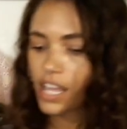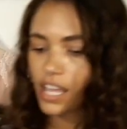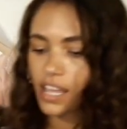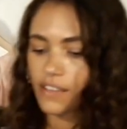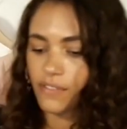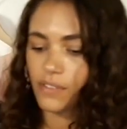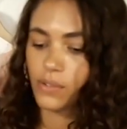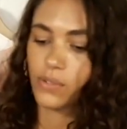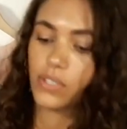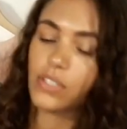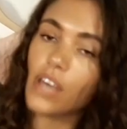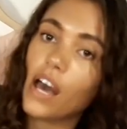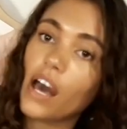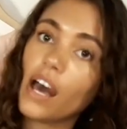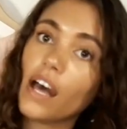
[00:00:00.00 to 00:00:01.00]
if you
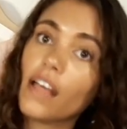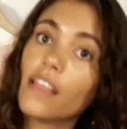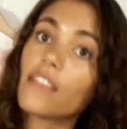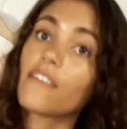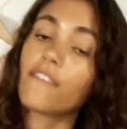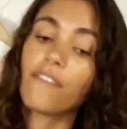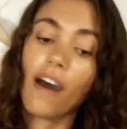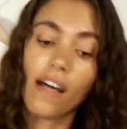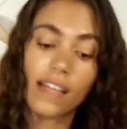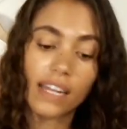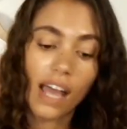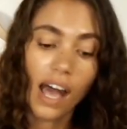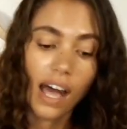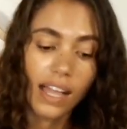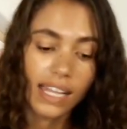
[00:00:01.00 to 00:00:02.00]
saw the Fall
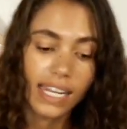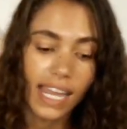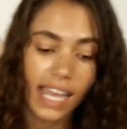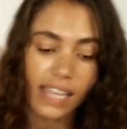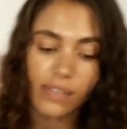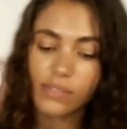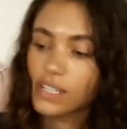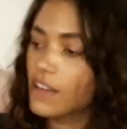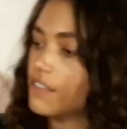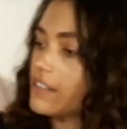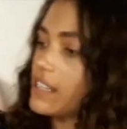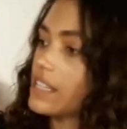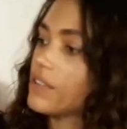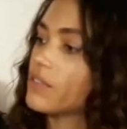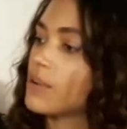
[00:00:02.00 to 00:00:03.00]
and Holiday, you
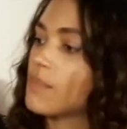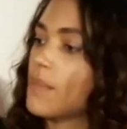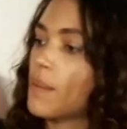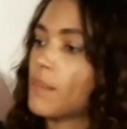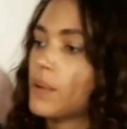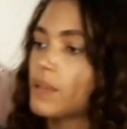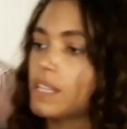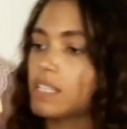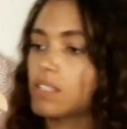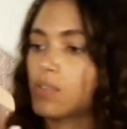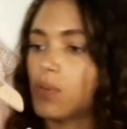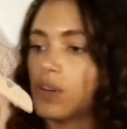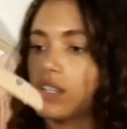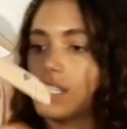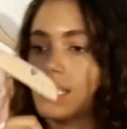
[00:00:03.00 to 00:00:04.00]
definitely remember this
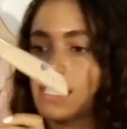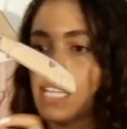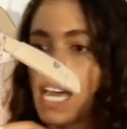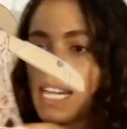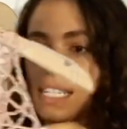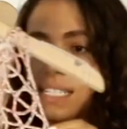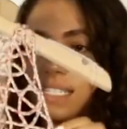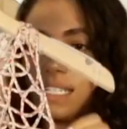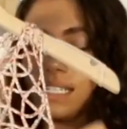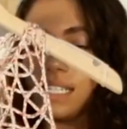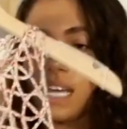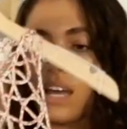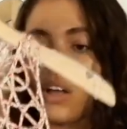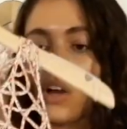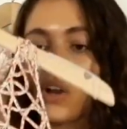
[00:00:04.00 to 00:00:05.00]
gorgeous lattice
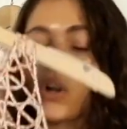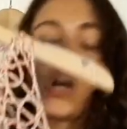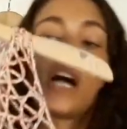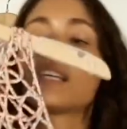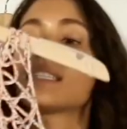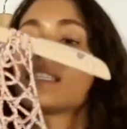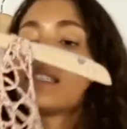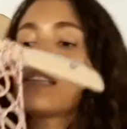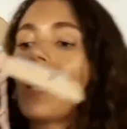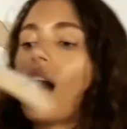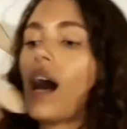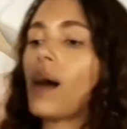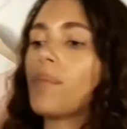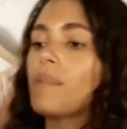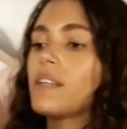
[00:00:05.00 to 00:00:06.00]
detail across the
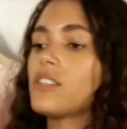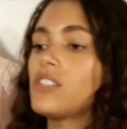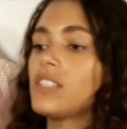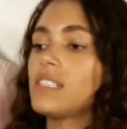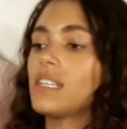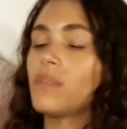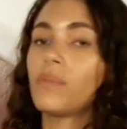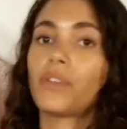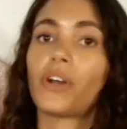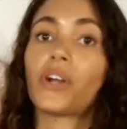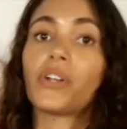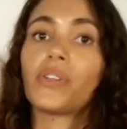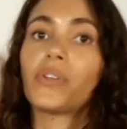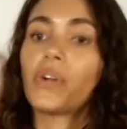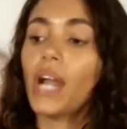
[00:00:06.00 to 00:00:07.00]
top that she did with
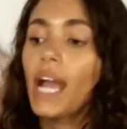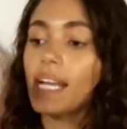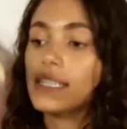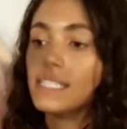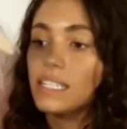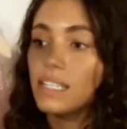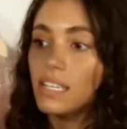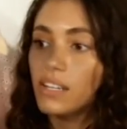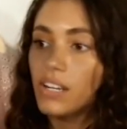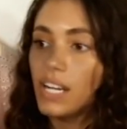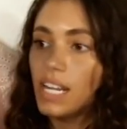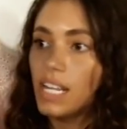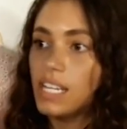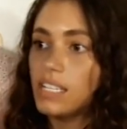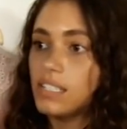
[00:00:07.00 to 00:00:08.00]
our lurex. Here
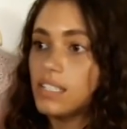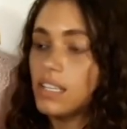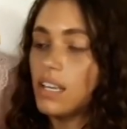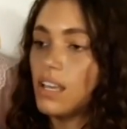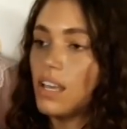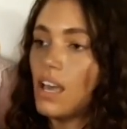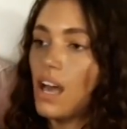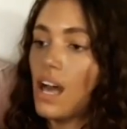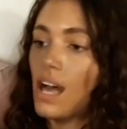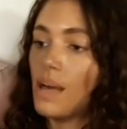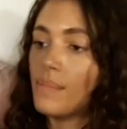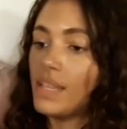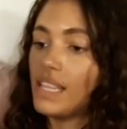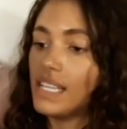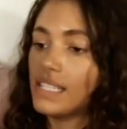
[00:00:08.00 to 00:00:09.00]
it is
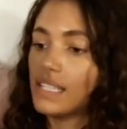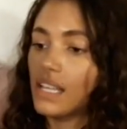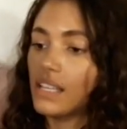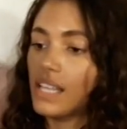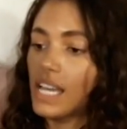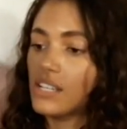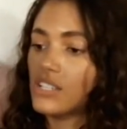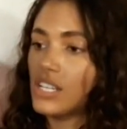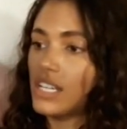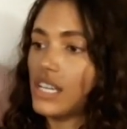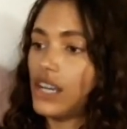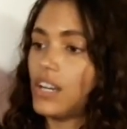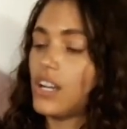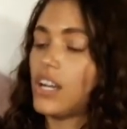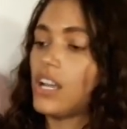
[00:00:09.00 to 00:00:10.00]
in this collection
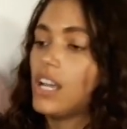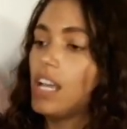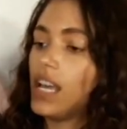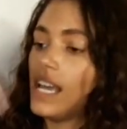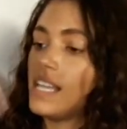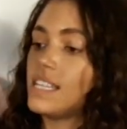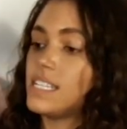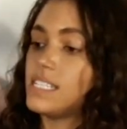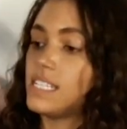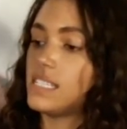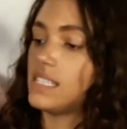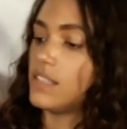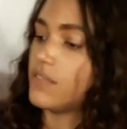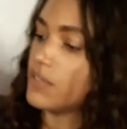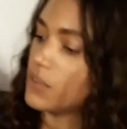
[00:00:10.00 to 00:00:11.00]
here in the
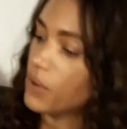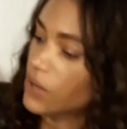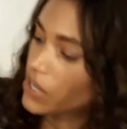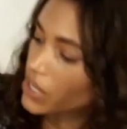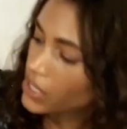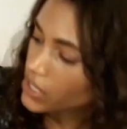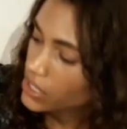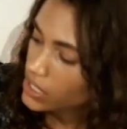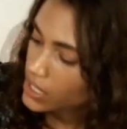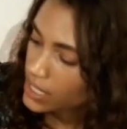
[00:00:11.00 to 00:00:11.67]
Ditzy Floral.